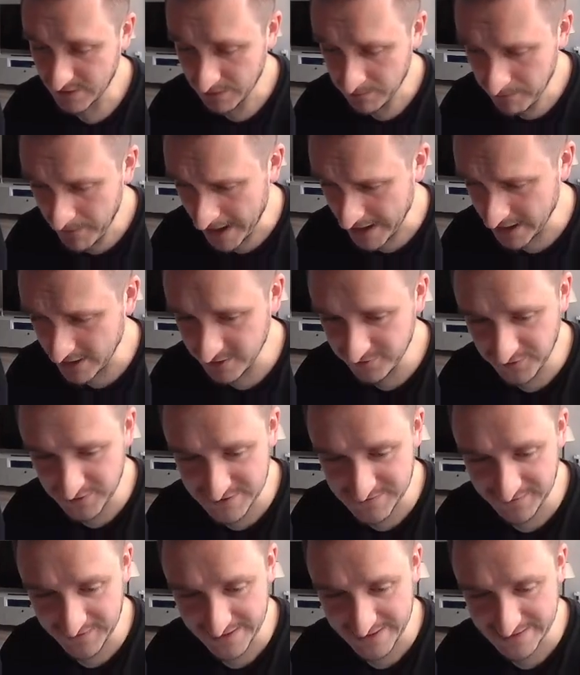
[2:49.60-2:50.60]
Many different
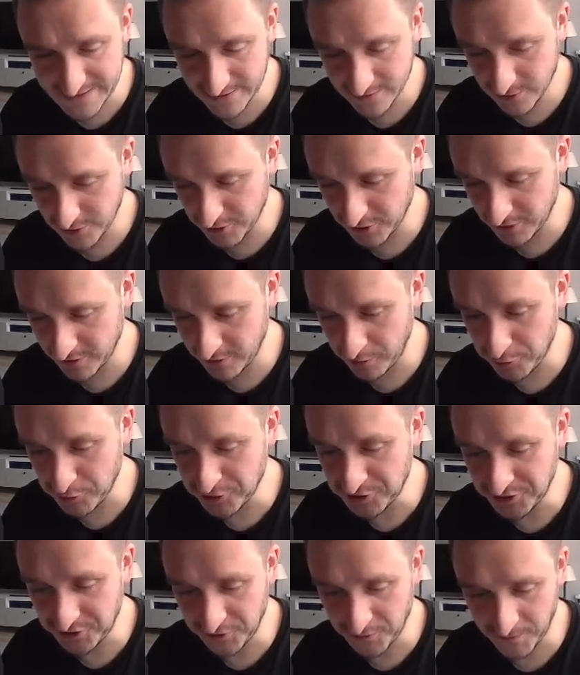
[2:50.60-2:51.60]
things, not only on
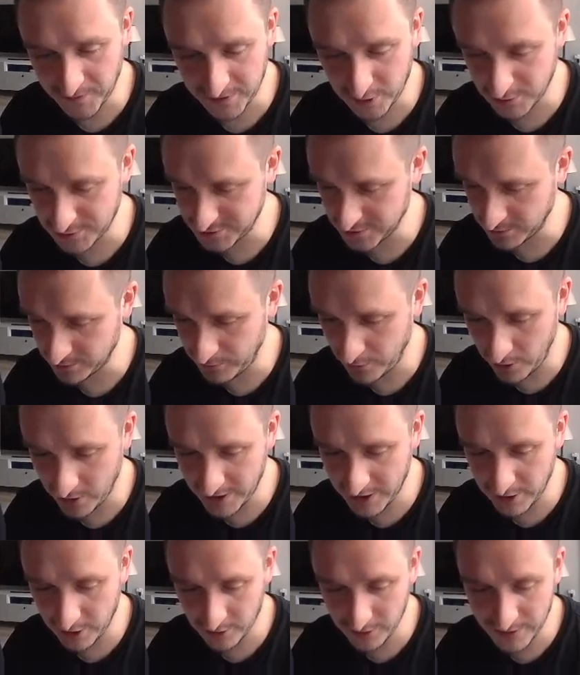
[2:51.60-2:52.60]
Ethereum, but also on
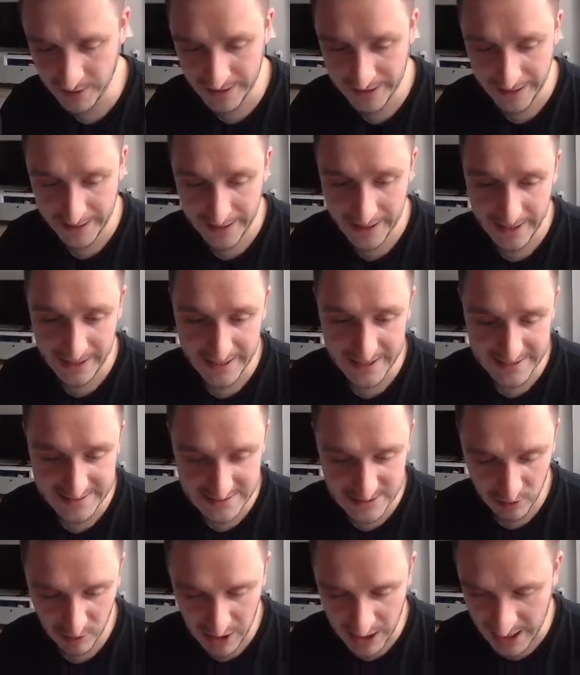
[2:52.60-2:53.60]
Polygon,
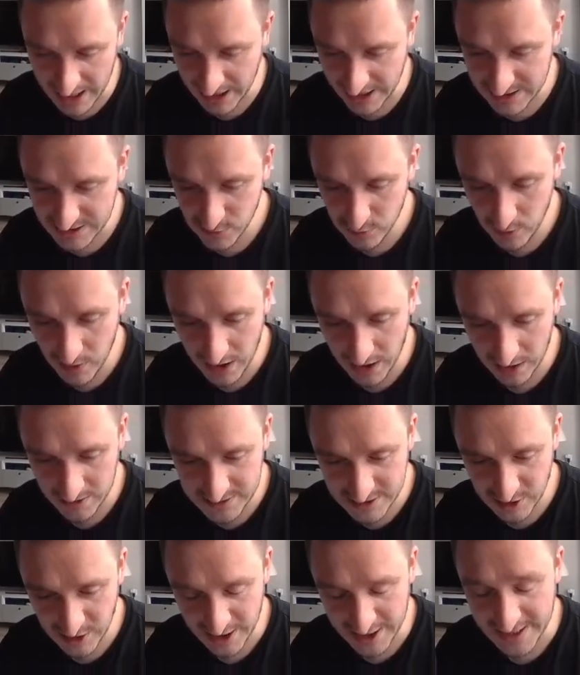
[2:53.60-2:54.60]
Solana as well.
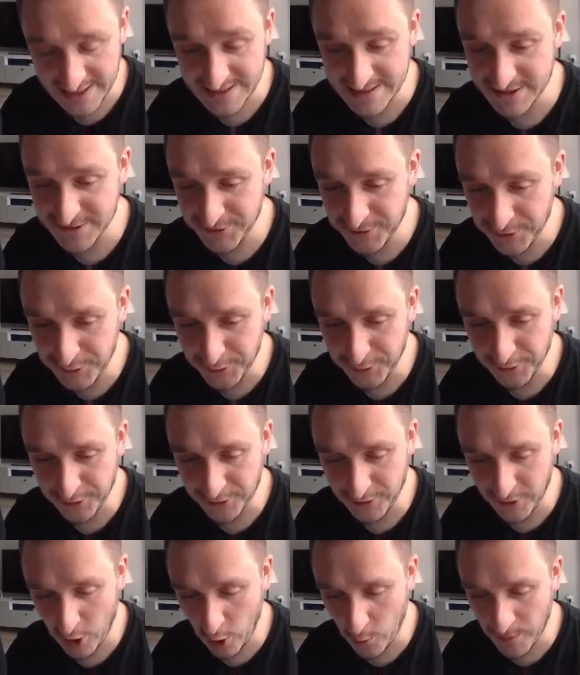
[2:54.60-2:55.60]
Solana is new on
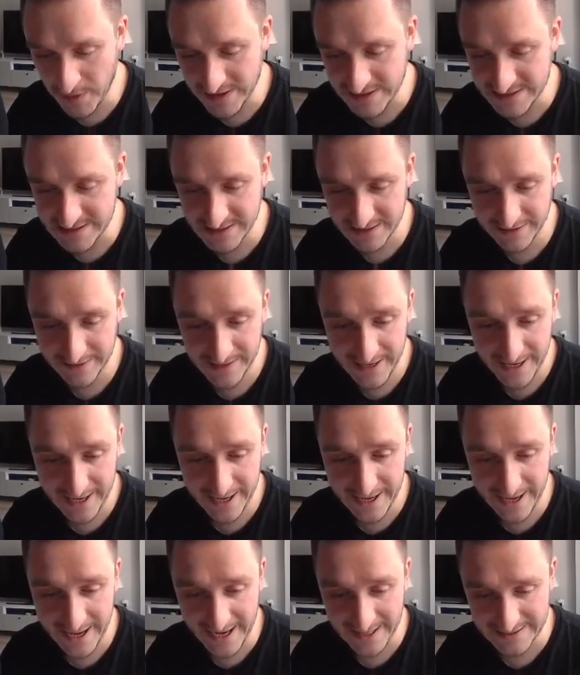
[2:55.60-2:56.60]
OpenSea,
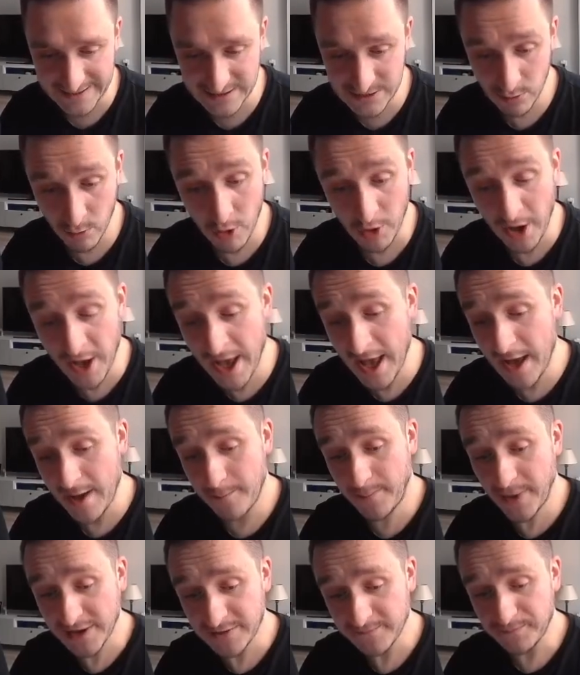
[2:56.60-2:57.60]
and so on.
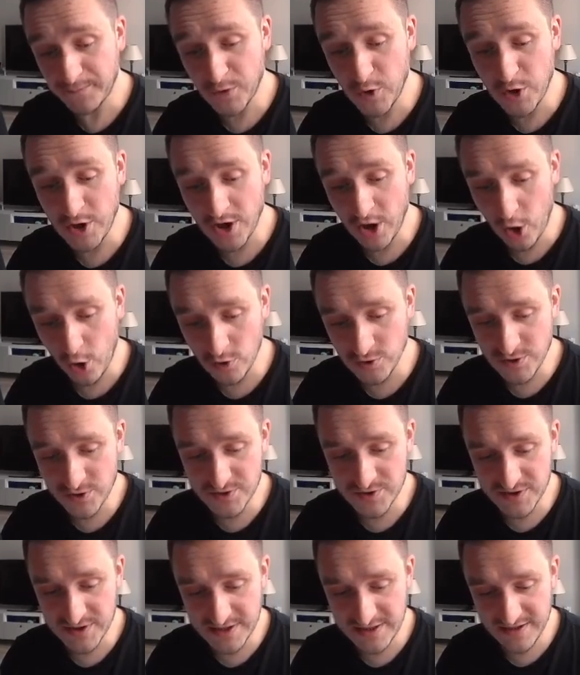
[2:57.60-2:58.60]
But you can also
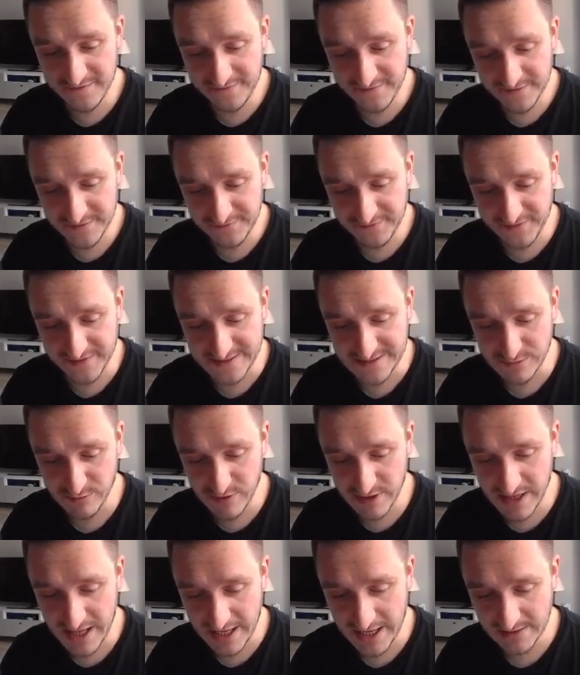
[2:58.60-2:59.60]
see different things
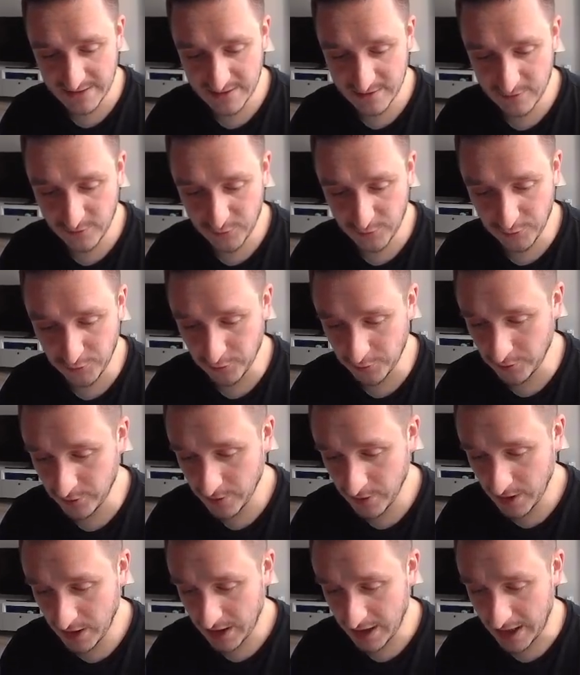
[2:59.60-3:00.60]
related to
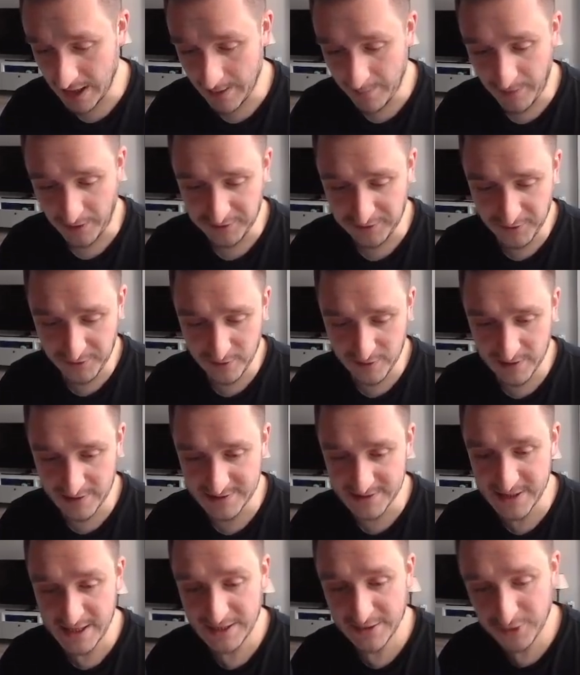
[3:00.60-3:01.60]
particular
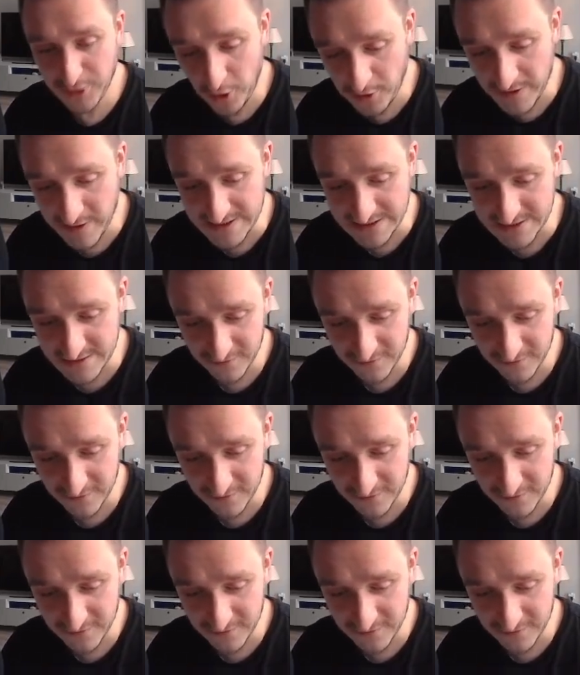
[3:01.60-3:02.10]
tokens.